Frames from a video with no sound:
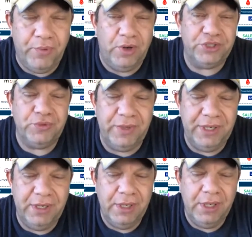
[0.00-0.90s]
approach.
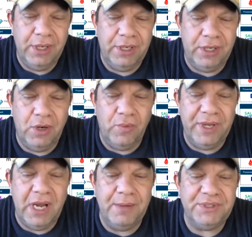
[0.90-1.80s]
We
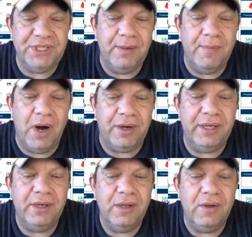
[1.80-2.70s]
come to the
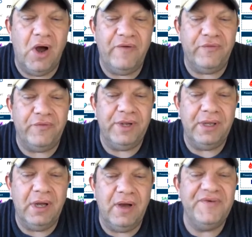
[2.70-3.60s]
market
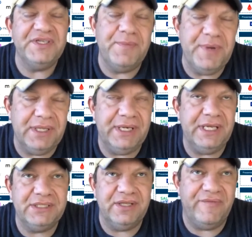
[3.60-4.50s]
offering
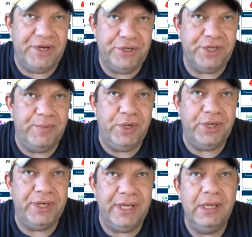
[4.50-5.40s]
visibility into the vendor
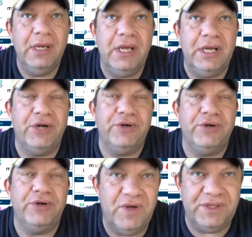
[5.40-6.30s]
community and
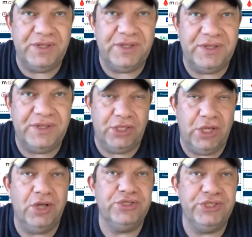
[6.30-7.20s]
understanding of what these
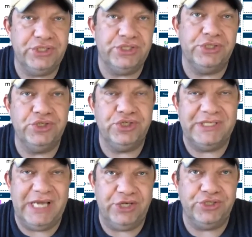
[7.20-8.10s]
technologies and
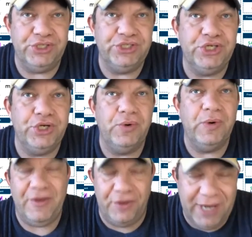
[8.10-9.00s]
solutions actually
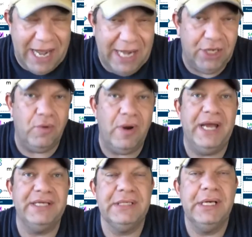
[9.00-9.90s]
do, how they're
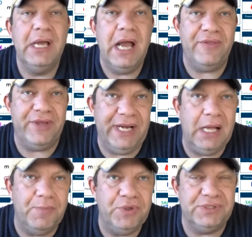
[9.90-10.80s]
categorized, how they
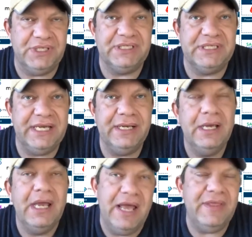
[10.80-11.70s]
can help you
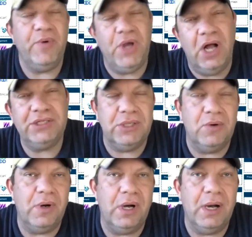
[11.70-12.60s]
succeed. And then we
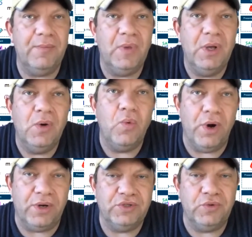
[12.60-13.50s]
also
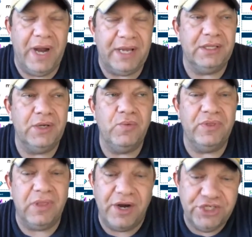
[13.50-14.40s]
work directly
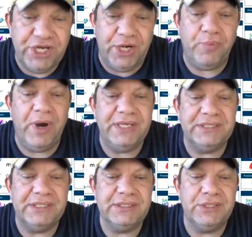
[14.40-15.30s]
with large
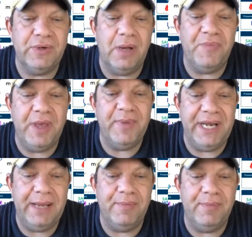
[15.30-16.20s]
enterprises to help
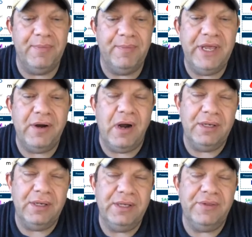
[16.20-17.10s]
them enable
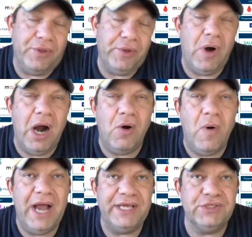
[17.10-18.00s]
either their
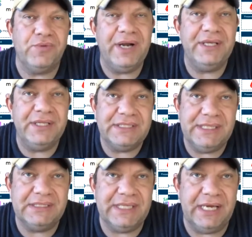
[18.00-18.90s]
ROI surrounding
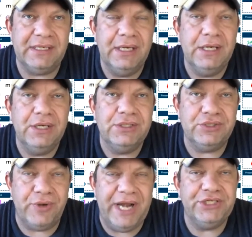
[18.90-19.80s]
the sales tech
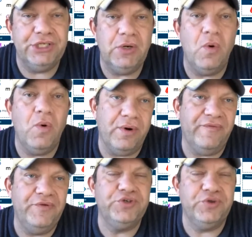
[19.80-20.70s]
strategy
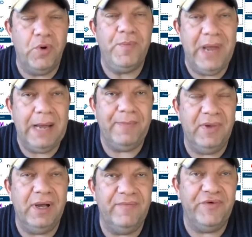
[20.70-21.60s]
or a future roadmap
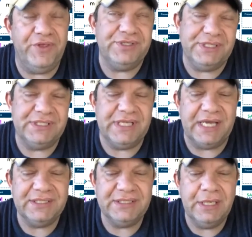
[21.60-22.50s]
for their
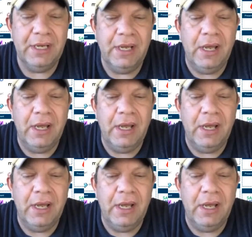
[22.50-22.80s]
success.